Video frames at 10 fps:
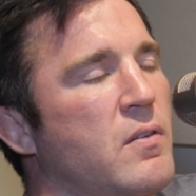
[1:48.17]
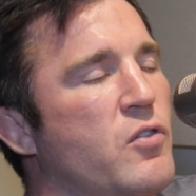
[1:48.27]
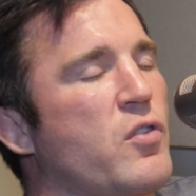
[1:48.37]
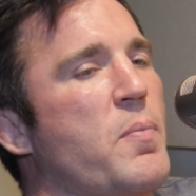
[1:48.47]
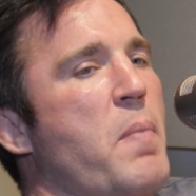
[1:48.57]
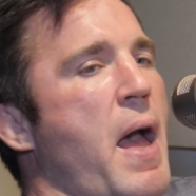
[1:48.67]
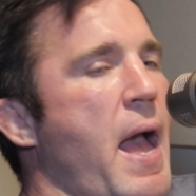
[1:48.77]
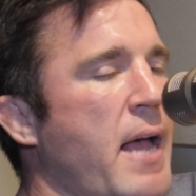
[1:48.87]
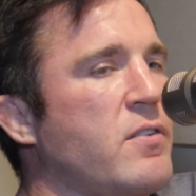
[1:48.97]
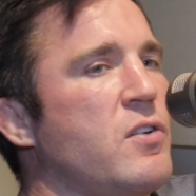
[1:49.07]
So the
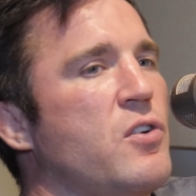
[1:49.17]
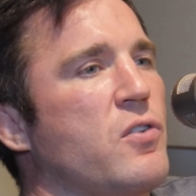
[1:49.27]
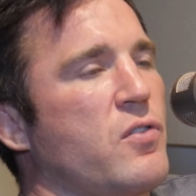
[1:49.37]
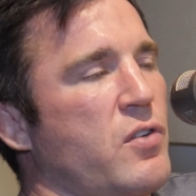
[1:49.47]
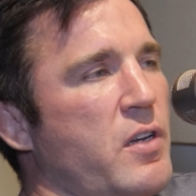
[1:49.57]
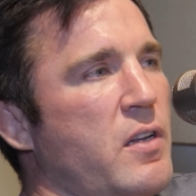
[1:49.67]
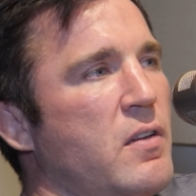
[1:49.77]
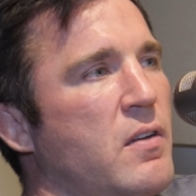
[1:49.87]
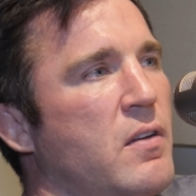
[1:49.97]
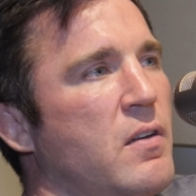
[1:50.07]
passenger
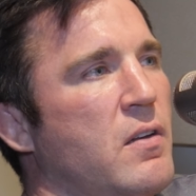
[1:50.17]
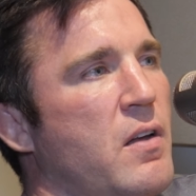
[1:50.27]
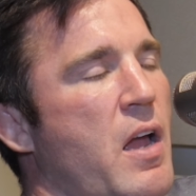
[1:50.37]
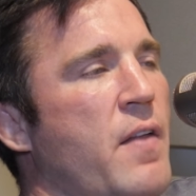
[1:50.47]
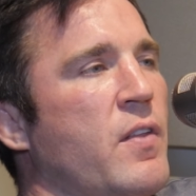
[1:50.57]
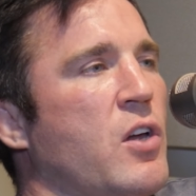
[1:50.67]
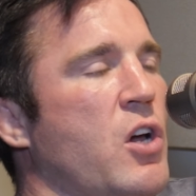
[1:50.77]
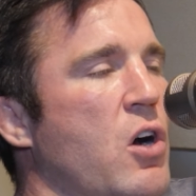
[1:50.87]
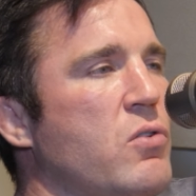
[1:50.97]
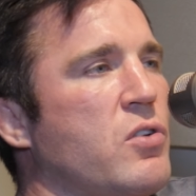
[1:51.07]
seat and the
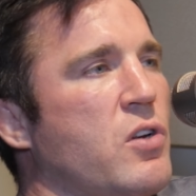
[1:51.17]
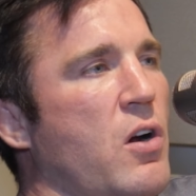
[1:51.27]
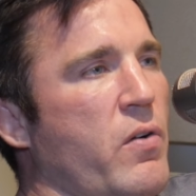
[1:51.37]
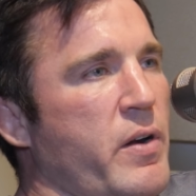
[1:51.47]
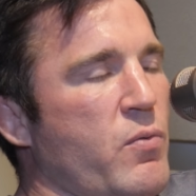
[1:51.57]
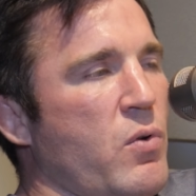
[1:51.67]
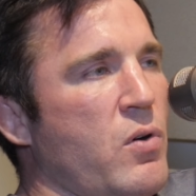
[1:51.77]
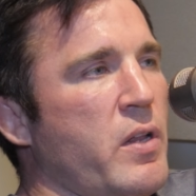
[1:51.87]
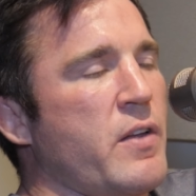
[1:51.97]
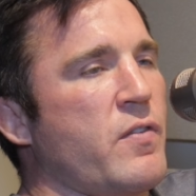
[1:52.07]
co-starring
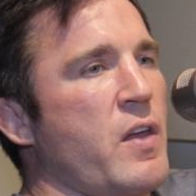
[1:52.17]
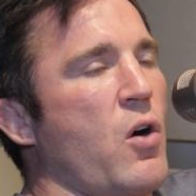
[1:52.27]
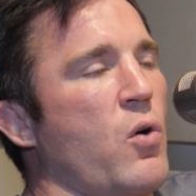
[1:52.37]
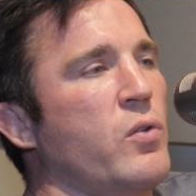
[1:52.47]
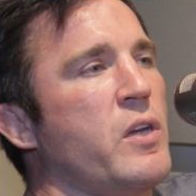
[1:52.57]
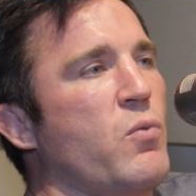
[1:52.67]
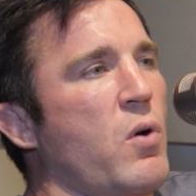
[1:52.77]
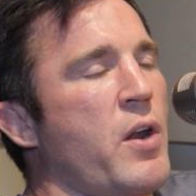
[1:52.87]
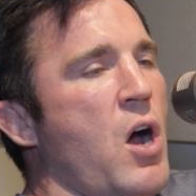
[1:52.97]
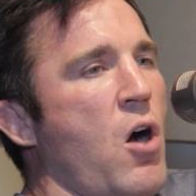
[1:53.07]
role is the only
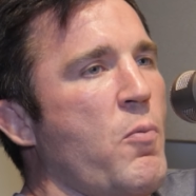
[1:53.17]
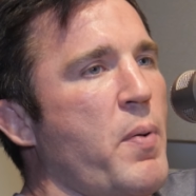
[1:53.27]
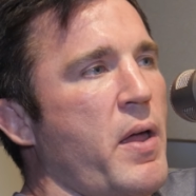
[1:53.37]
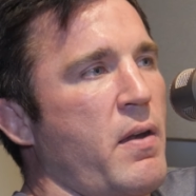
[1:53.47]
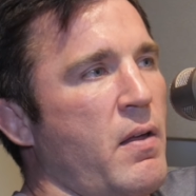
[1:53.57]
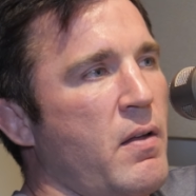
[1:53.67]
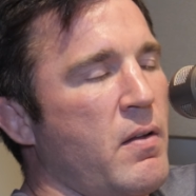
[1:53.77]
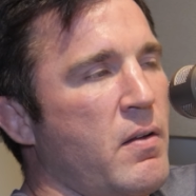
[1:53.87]
one open.